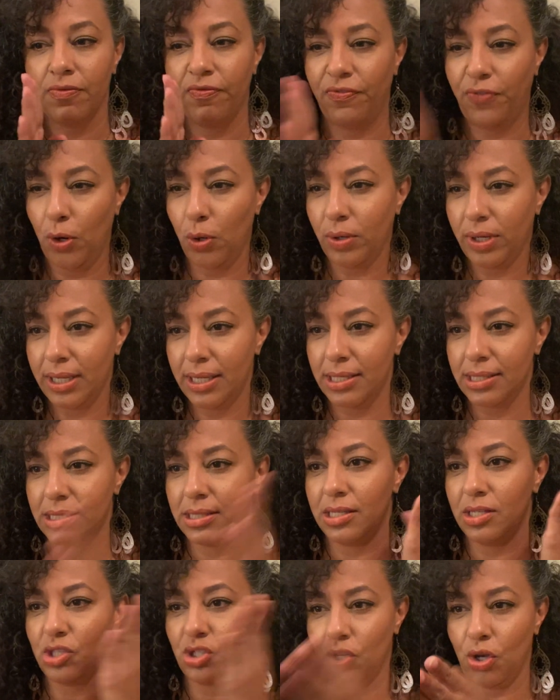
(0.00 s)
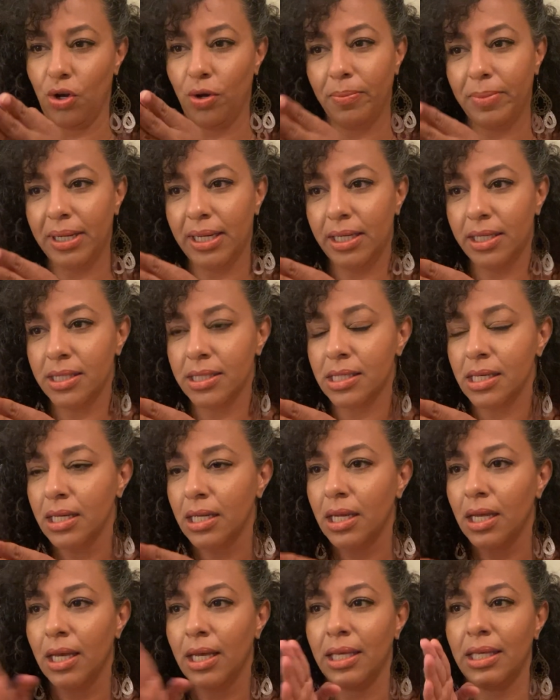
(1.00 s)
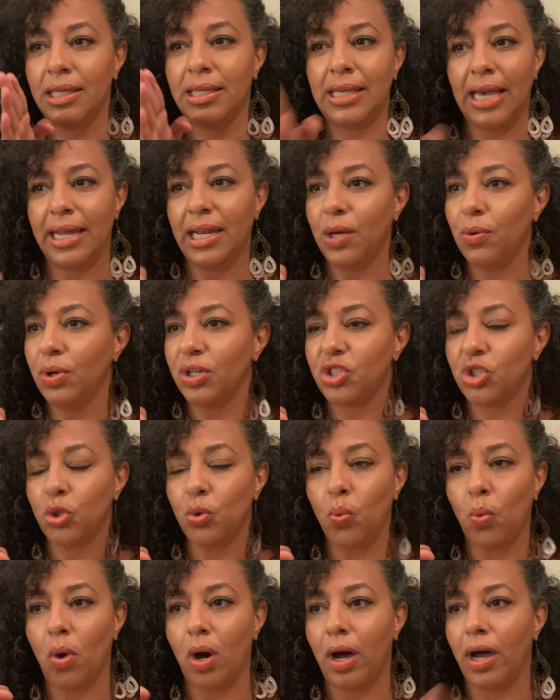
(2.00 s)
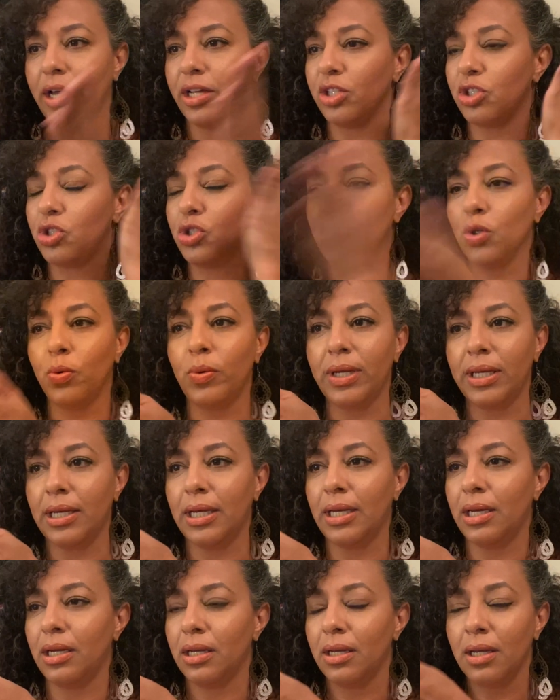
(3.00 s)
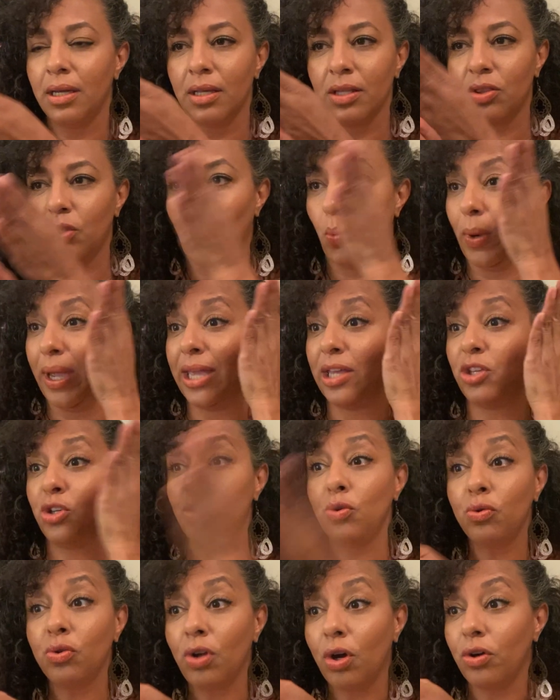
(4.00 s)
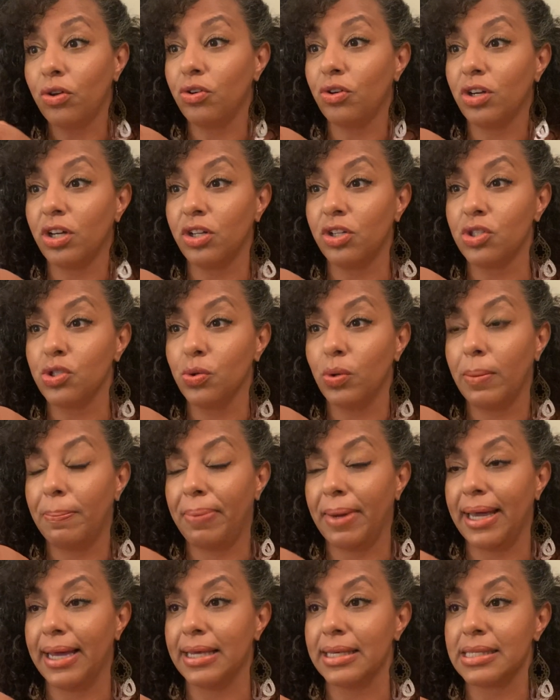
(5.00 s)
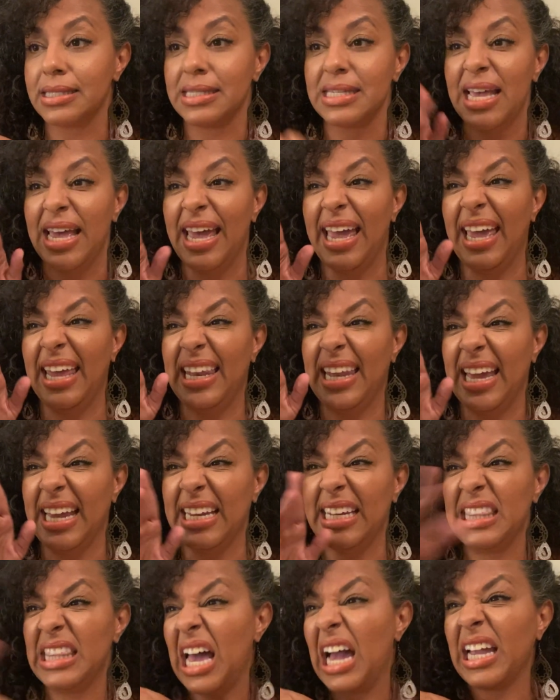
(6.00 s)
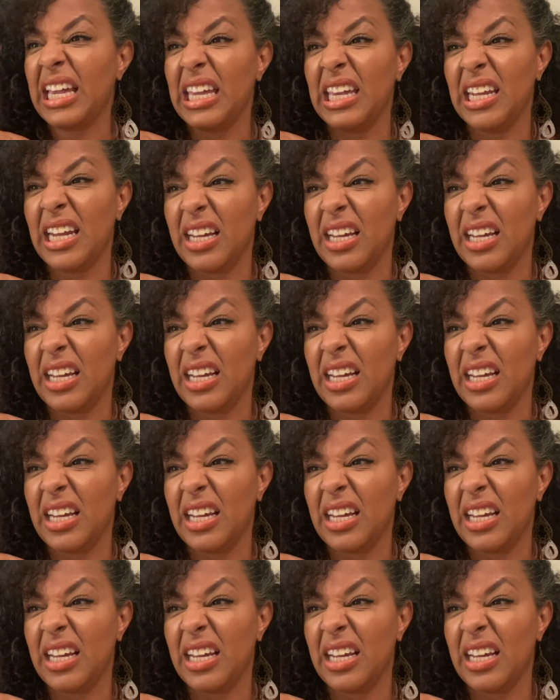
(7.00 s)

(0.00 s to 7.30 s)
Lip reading: focused, determined, getting what you want, doing it the way you know you're gonna do it best, and like knocking it